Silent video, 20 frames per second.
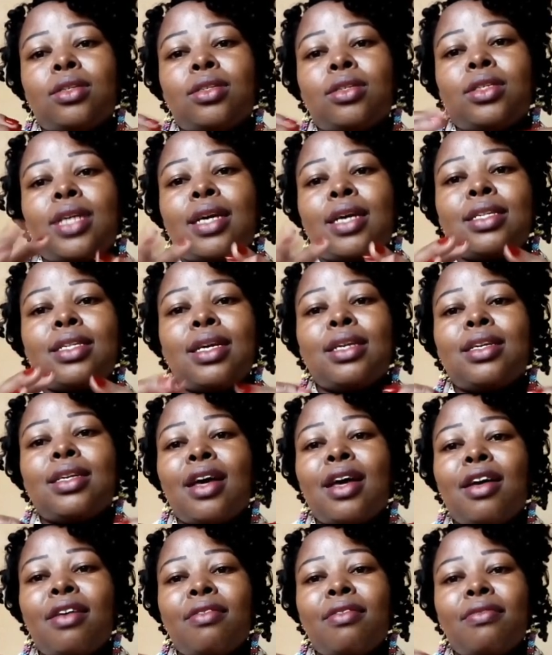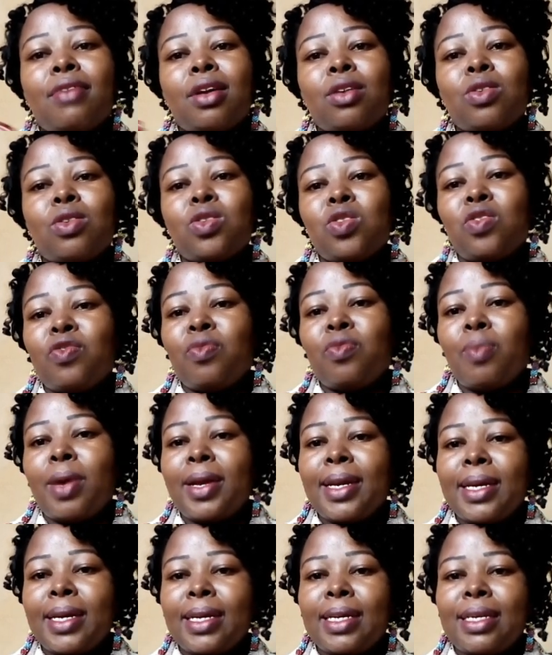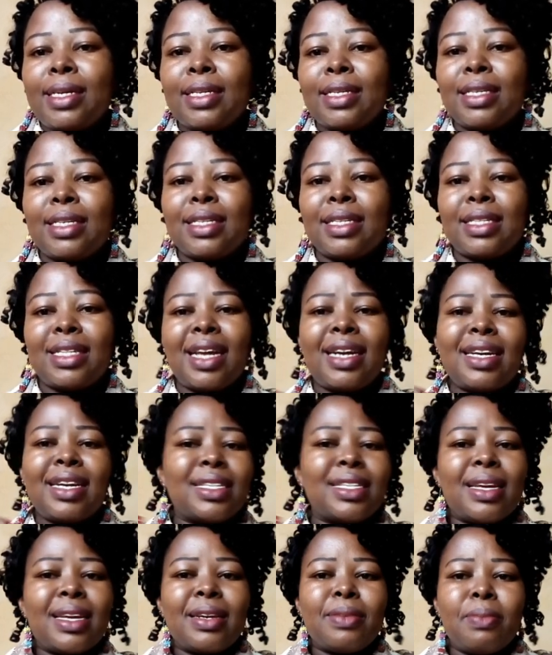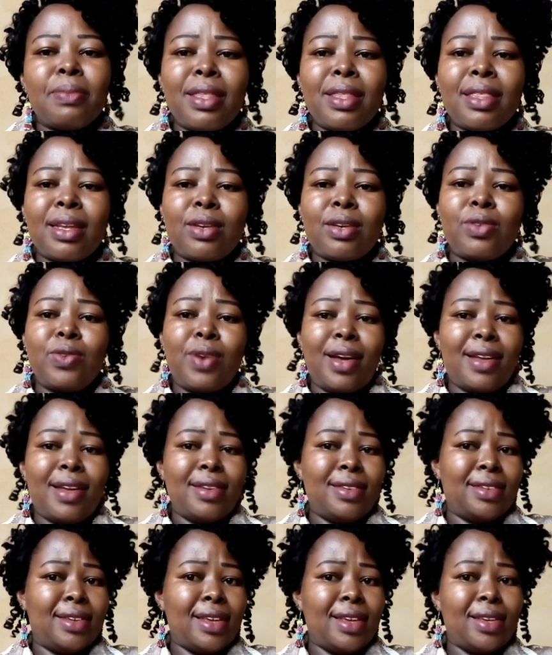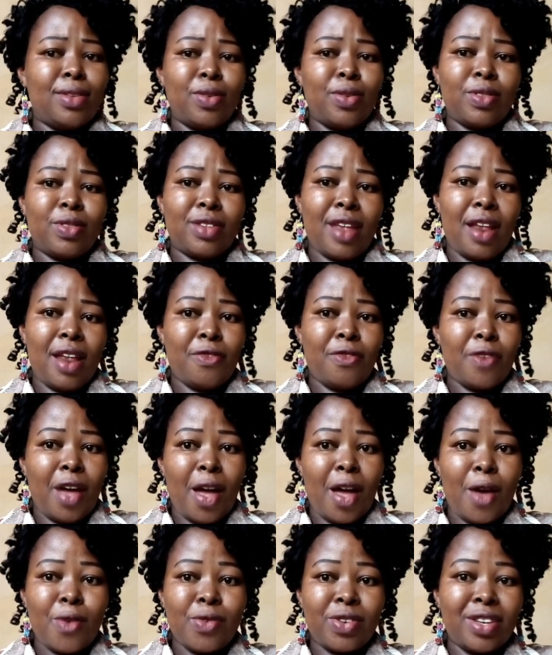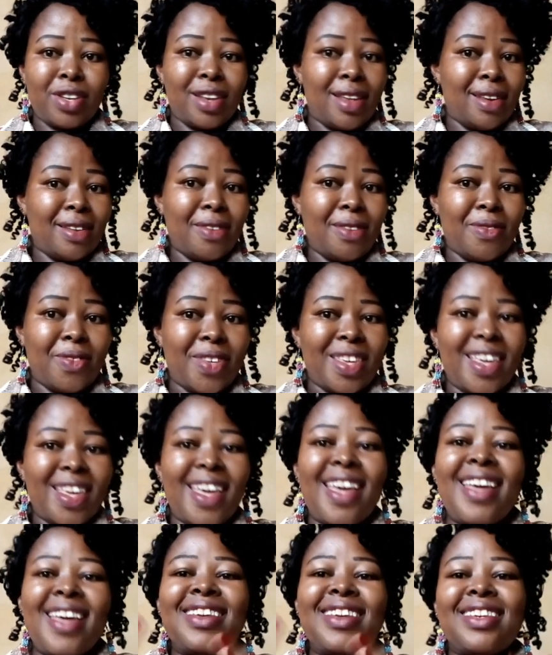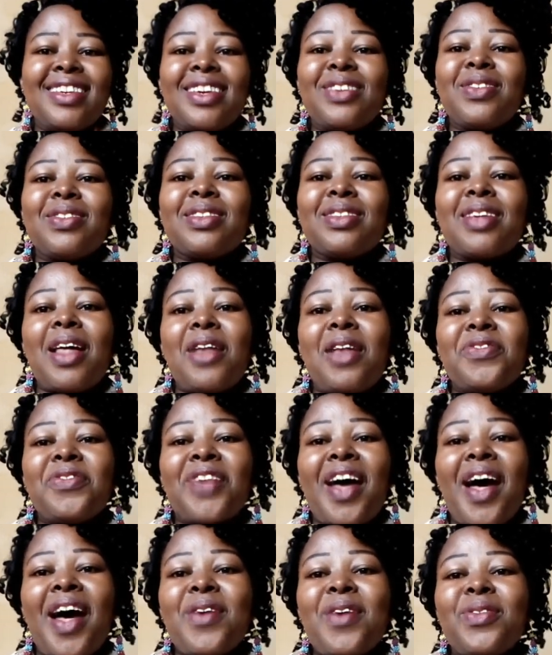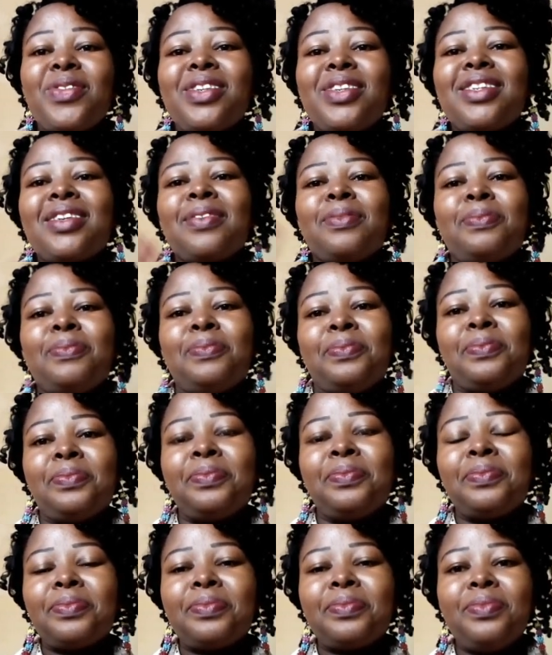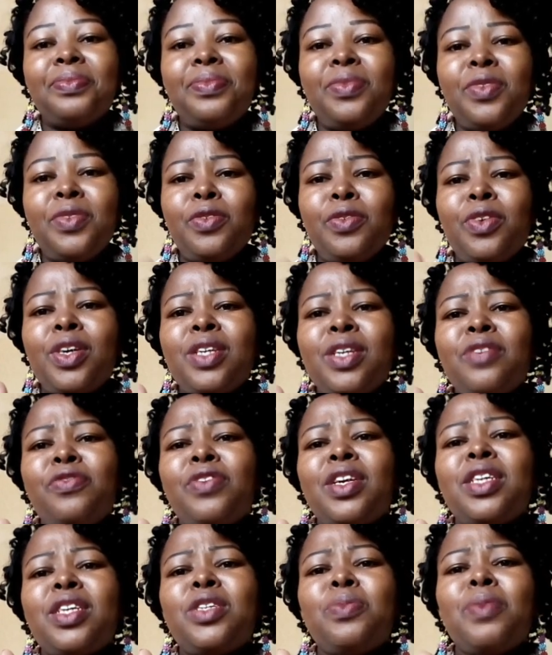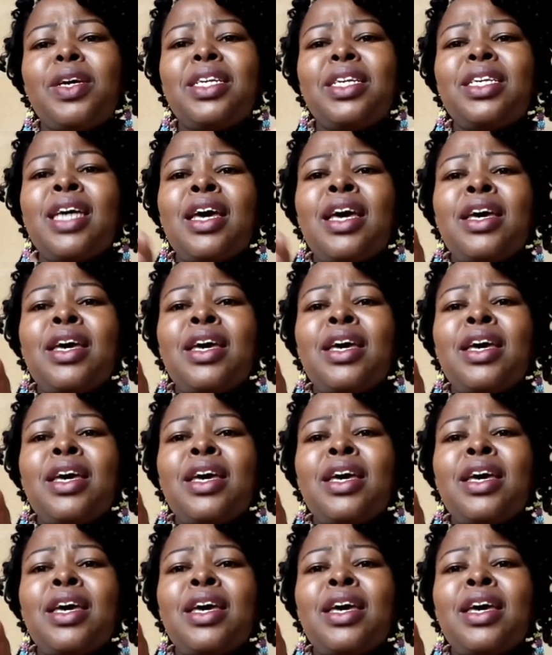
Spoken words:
doesn't have a lot of money, that doesn't mean that you can't take yourself out anyway. Take yourself out for refreshment.